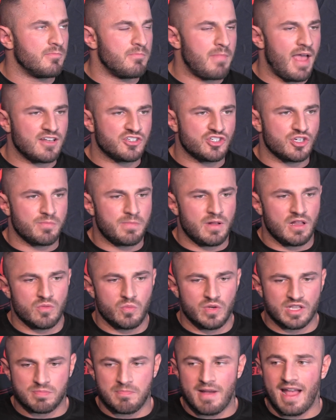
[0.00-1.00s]
matchable
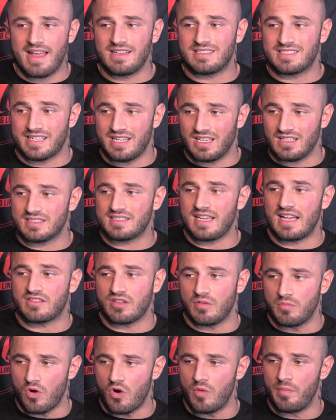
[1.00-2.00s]
with my skills at
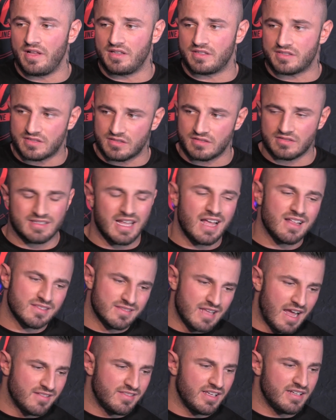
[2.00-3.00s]
the moment. That
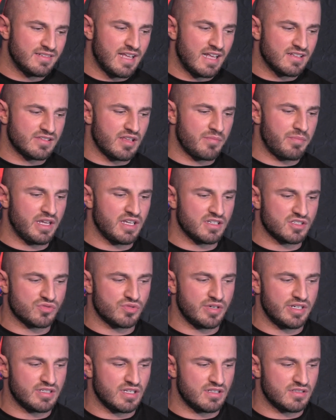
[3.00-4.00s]
I think that's the
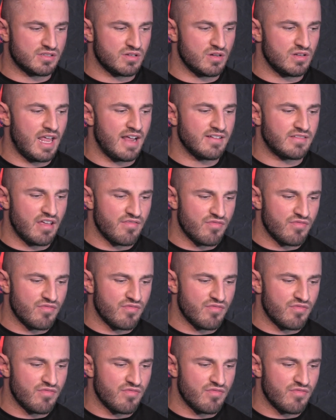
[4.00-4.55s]
biggest reason. So light